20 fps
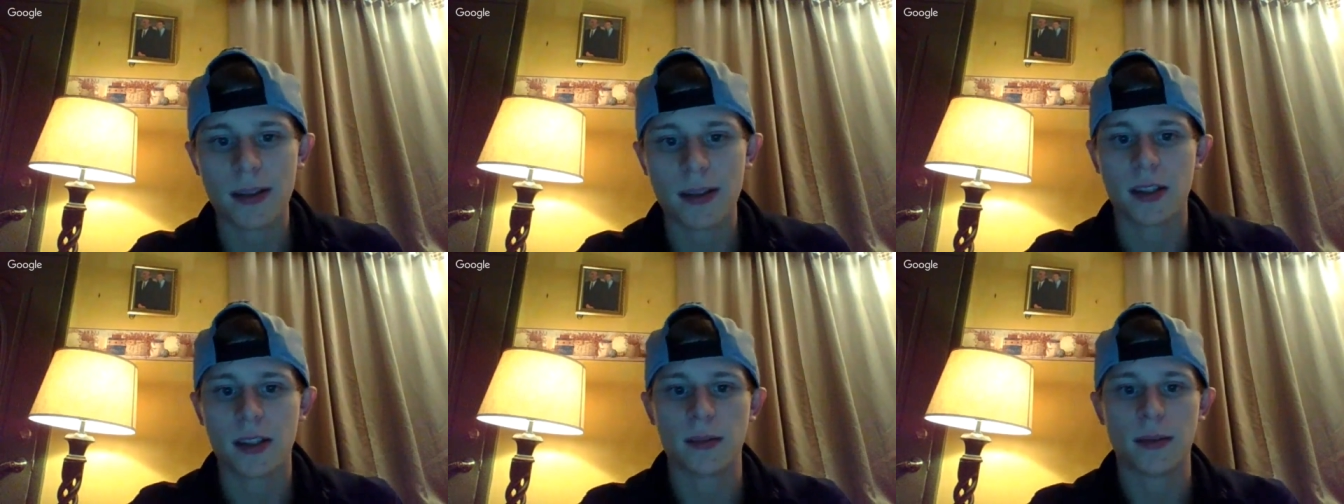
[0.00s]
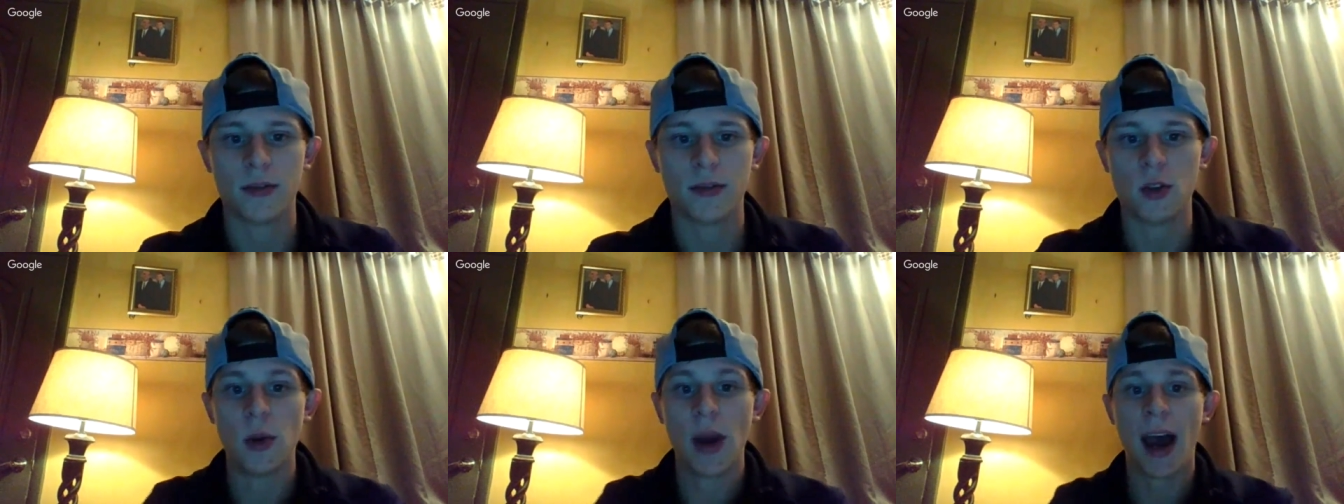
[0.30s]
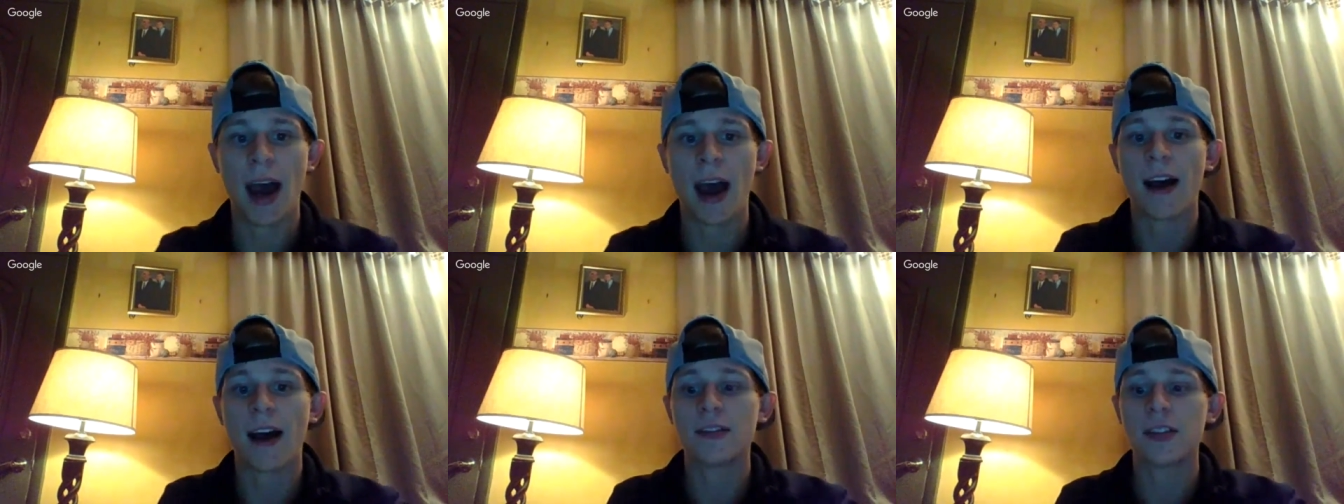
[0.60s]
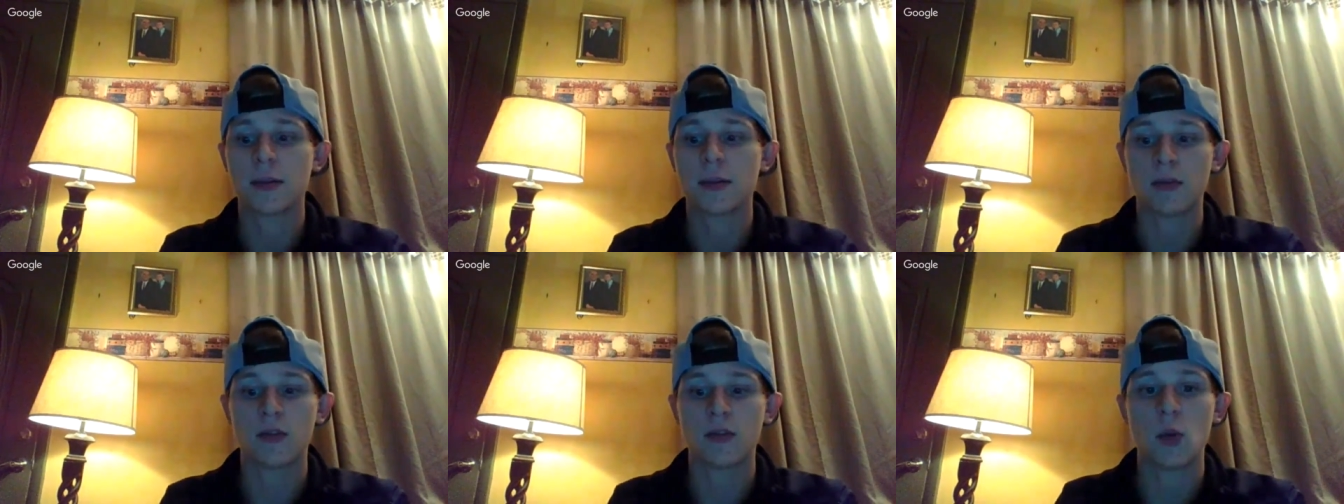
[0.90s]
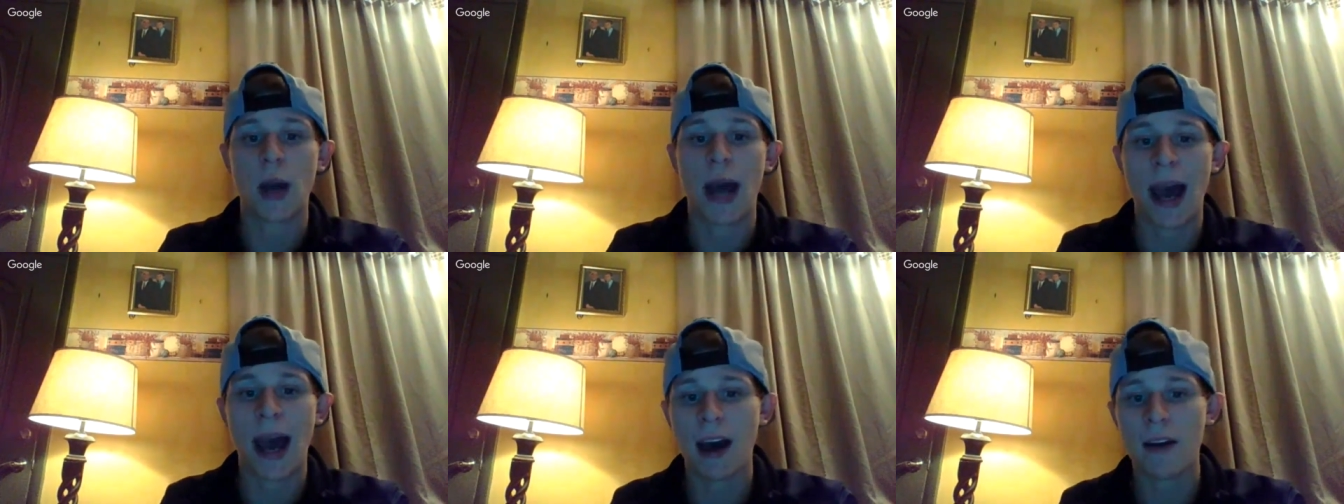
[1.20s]
Some of you have, some of you
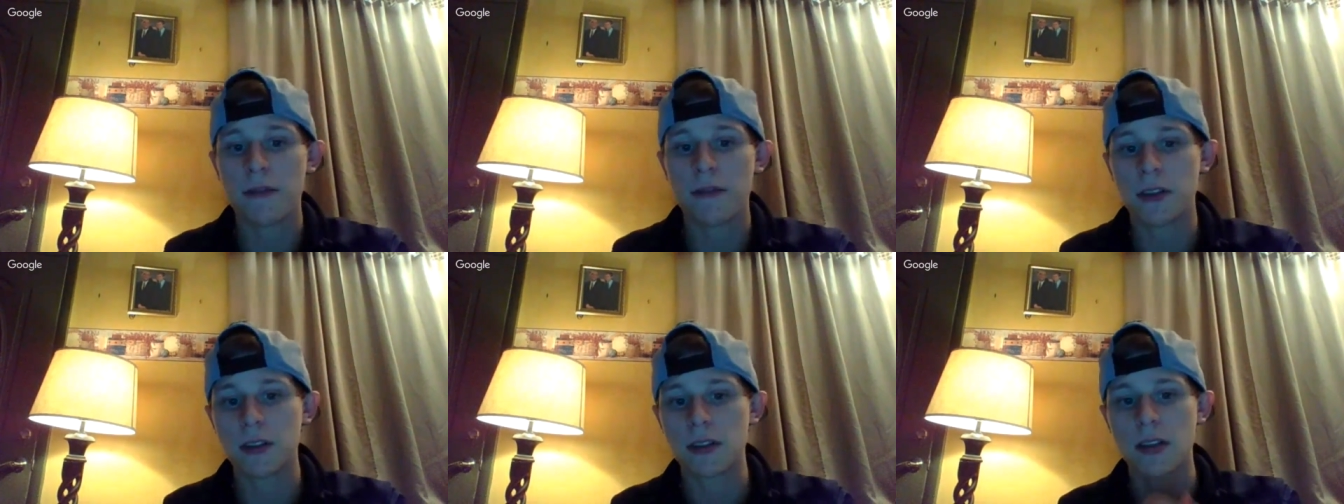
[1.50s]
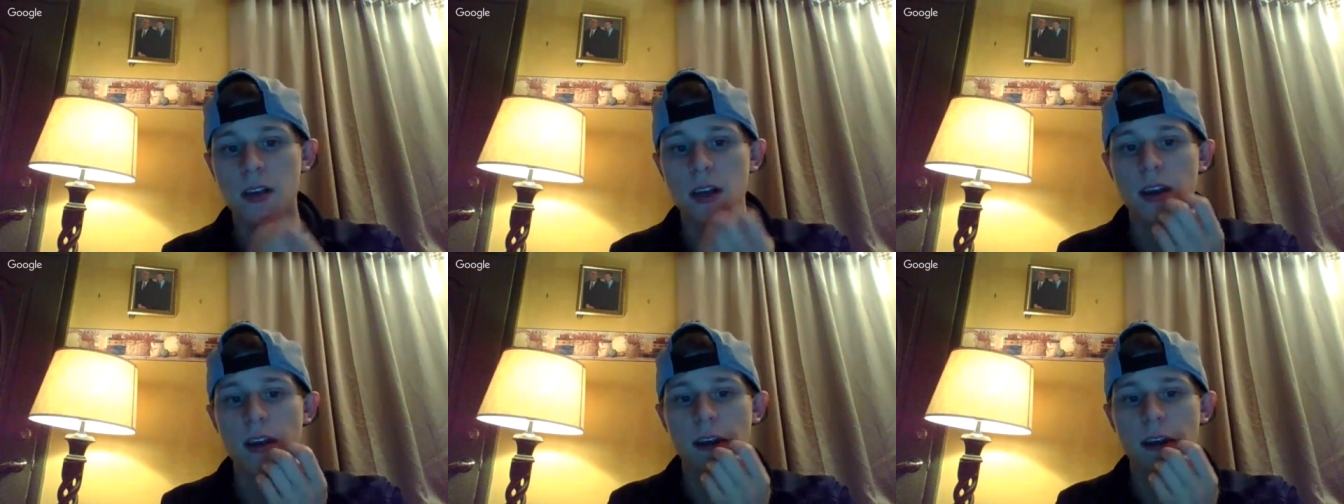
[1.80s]
haven't.